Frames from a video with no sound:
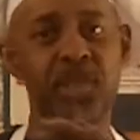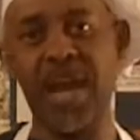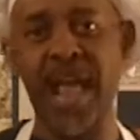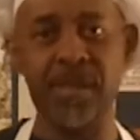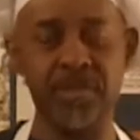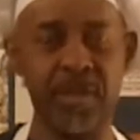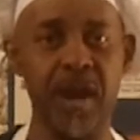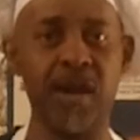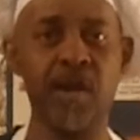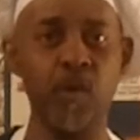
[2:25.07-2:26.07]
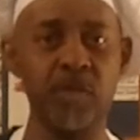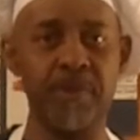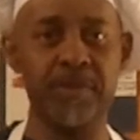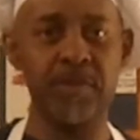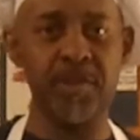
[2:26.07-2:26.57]
challenge that our coach
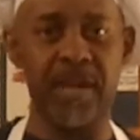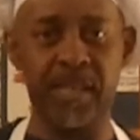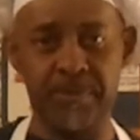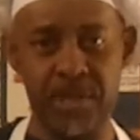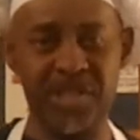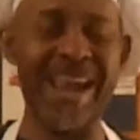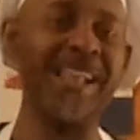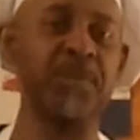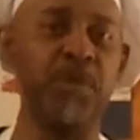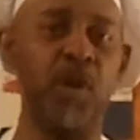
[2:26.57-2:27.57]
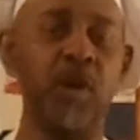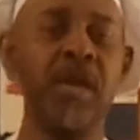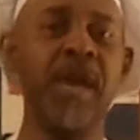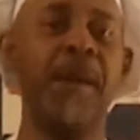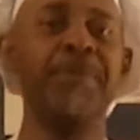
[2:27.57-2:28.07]
and mentor John DeLemmy challenged me
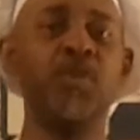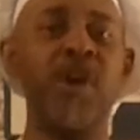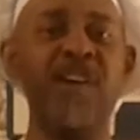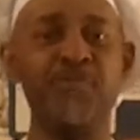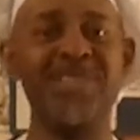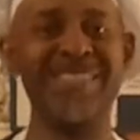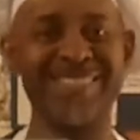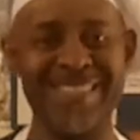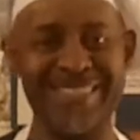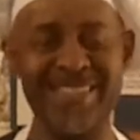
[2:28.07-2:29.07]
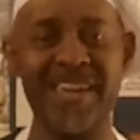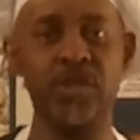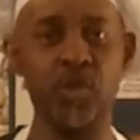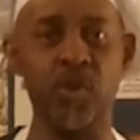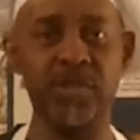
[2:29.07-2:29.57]
on. I'm going to do affirmation
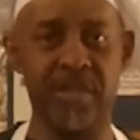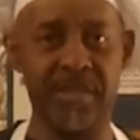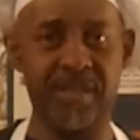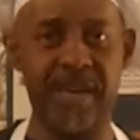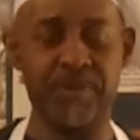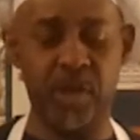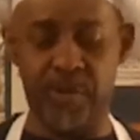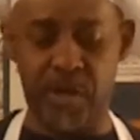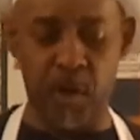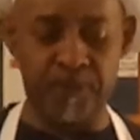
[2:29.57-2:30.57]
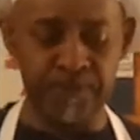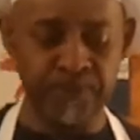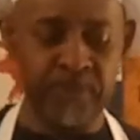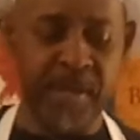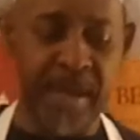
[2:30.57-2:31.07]
68 210 times. So here we go.
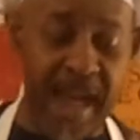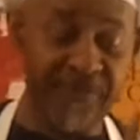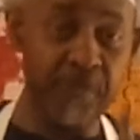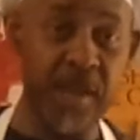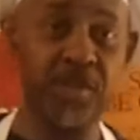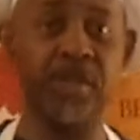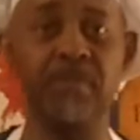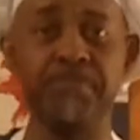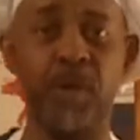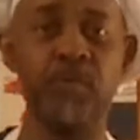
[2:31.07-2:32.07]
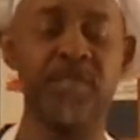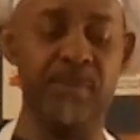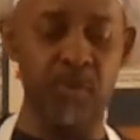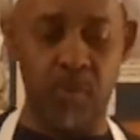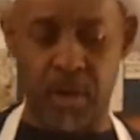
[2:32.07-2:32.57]
Affirmation bonus
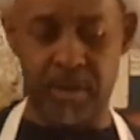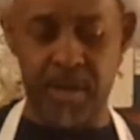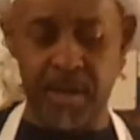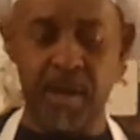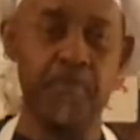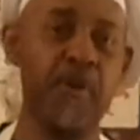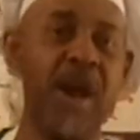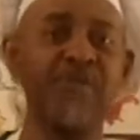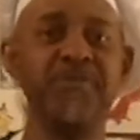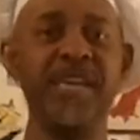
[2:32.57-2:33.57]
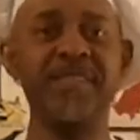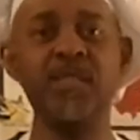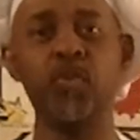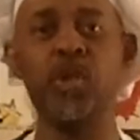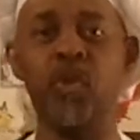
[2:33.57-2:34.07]
number 1. Proverbs
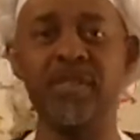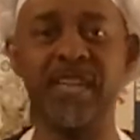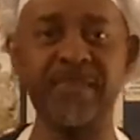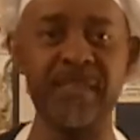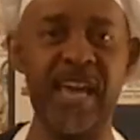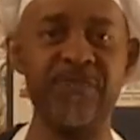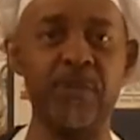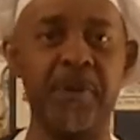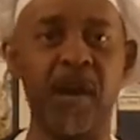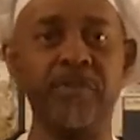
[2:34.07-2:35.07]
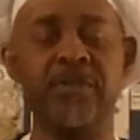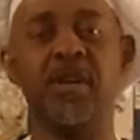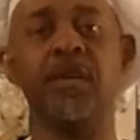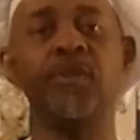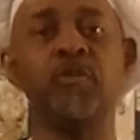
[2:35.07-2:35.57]
18:21, death and life in the power of the
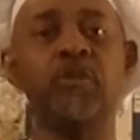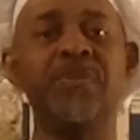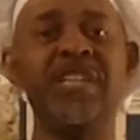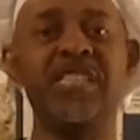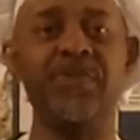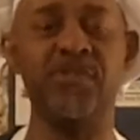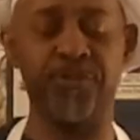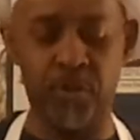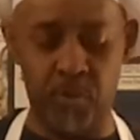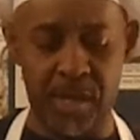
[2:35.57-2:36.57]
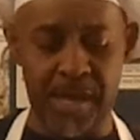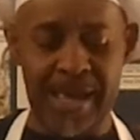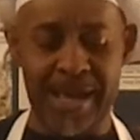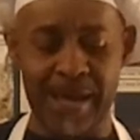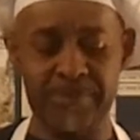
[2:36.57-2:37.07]
tongue, and those who love it eats of its fruit.
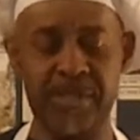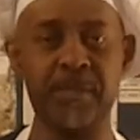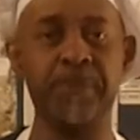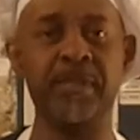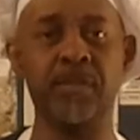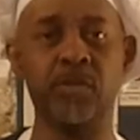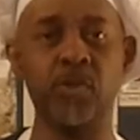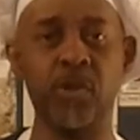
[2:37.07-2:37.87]
I am disciplined